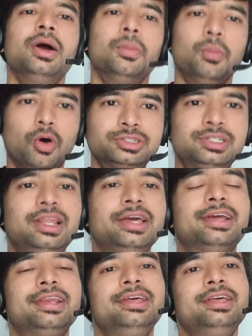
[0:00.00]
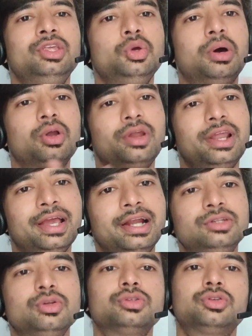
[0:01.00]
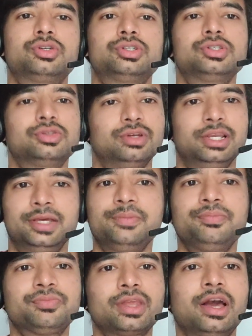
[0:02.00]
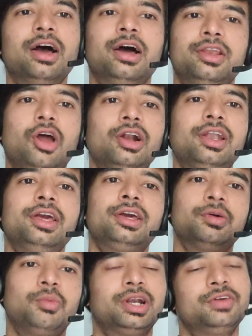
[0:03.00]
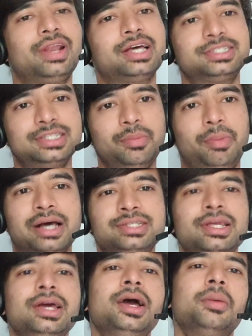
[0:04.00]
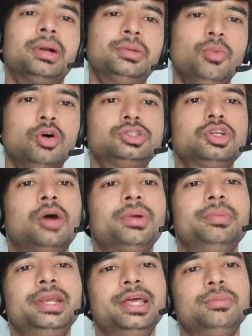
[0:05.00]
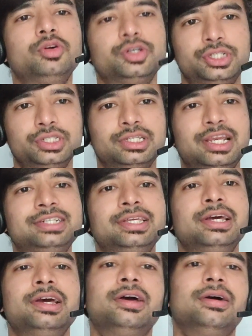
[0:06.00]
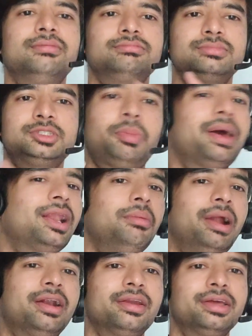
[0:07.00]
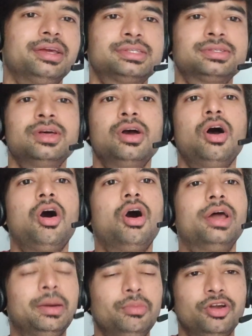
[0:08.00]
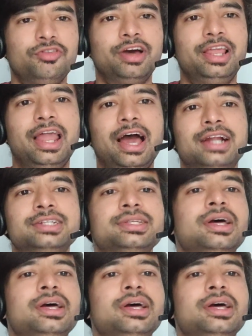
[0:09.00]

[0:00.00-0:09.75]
Most likely you are going to get those questions only. Not like whatever asked in the past, but most common medium questions, let's say spiral matrix or number of islands,